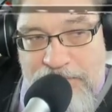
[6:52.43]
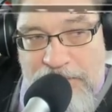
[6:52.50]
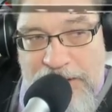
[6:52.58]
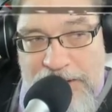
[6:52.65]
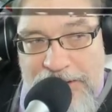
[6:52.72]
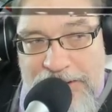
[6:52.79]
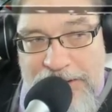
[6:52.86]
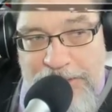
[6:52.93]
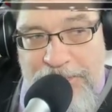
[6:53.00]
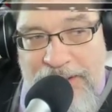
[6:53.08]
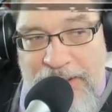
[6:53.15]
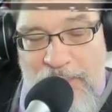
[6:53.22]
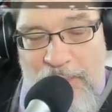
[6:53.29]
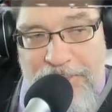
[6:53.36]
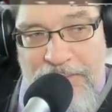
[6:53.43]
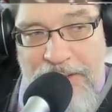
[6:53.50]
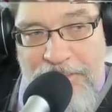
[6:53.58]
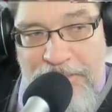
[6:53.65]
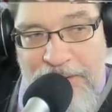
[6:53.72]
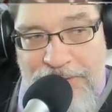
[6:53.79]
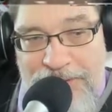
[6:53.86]
they're just being whipped
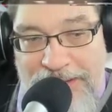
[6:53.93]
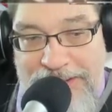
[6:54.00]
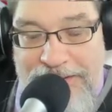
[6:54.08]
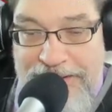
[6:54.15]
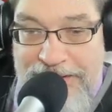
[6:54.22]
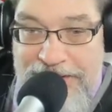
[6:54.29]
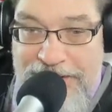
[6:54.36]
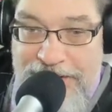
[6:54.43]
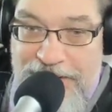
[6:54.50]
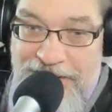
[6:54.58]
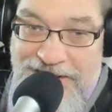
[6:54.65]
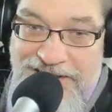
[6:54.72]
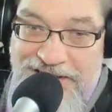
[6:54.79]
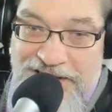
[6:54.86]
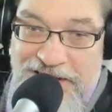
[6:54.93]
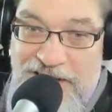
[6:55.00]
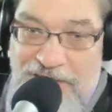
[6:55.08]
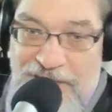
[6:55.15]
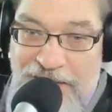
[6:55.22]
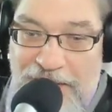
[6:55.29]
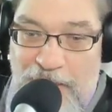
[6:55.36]
up to frenzies
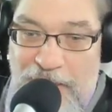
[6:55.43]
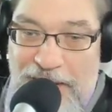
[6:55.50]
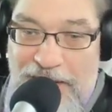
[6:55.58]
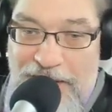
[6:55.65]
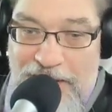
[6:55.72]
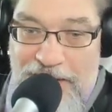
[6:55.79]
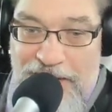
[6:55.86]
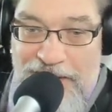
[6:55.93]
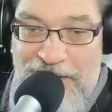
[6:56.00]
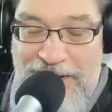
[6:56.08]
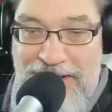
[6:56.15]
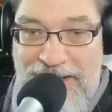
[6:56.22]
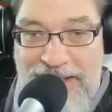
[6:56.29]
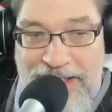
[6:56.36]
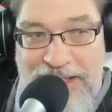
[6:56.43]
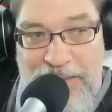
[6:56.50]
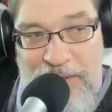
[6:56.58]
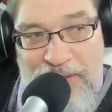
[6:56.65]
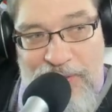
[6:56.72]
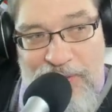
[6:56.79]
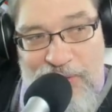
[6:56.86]
to fight one another in the name
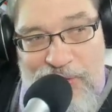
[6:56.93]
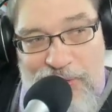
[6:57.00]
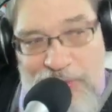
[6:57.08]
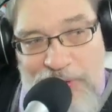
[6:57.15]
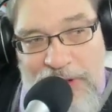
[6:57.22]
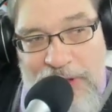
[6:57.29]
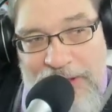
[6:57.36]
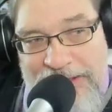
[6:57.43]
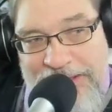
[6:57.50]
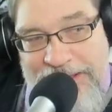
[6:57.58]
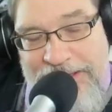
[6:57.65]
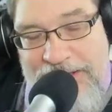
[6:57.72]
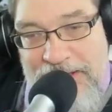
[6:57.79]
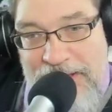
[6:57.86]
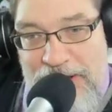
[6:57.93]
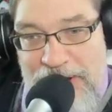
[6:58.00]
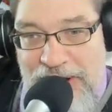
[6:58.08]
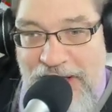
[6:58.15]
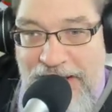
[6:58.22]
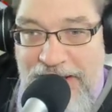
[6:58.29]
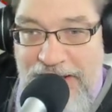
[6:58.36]
of Turkey and
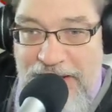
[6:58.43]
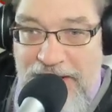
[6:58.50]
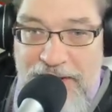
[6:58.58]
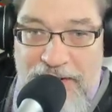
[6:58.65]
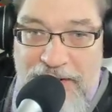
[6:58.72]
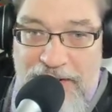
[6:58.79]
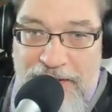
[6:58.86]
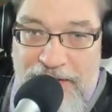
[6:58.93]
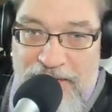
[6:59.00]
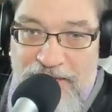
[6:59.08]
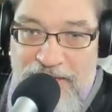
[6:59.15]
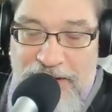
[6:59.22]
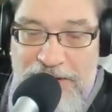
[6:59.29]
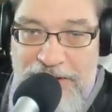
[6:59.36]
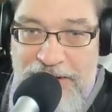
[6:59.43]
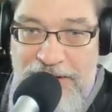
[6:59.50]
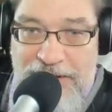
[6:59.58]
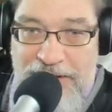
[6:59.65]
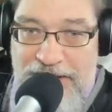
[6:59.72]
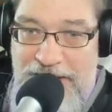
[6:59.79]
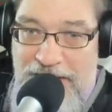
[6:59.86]
China and Russia
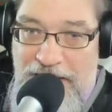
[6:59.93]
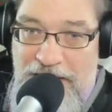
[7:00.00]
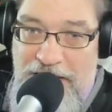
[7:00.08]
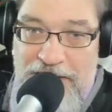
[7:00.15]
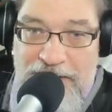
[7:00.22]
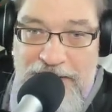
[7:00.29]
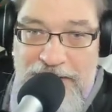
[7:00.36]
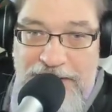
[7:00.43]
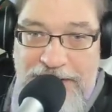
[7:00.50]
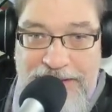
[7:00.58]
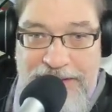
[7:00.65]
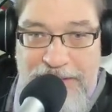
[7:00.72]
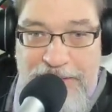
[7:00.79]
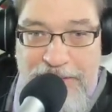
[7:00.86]
and the United States,